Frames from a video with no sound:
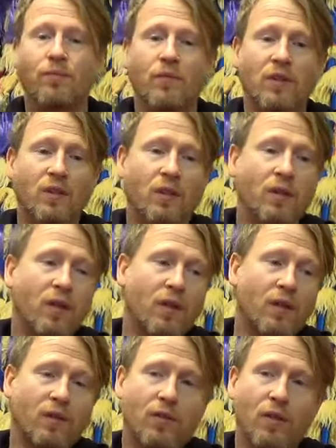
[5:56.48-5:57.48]
And
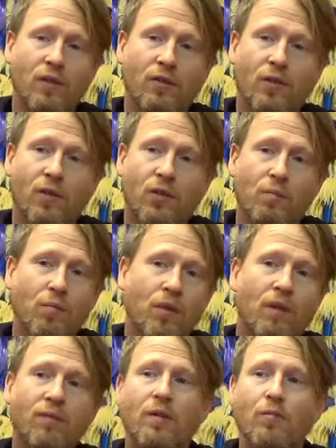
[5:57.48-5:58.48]
it's got some
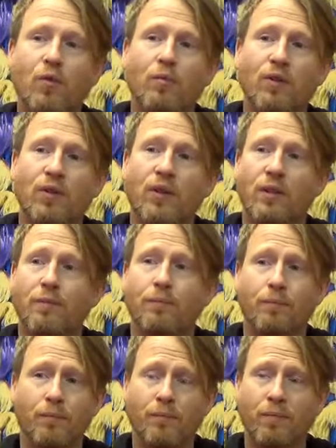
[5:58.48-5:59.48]
lovely movements in it,
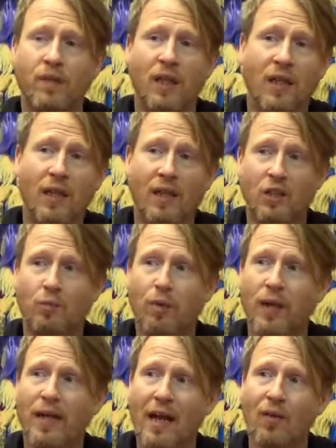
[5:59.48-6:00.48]
and I'll
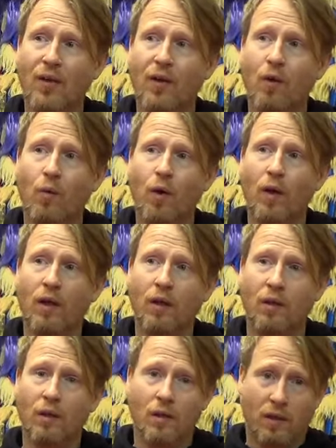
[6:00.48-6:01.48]
explain how they all work,
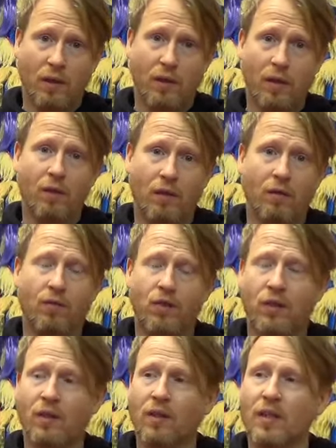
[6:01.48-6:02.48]

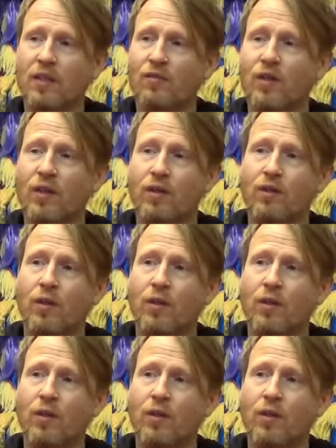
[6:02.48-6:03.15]
obviously in later videos.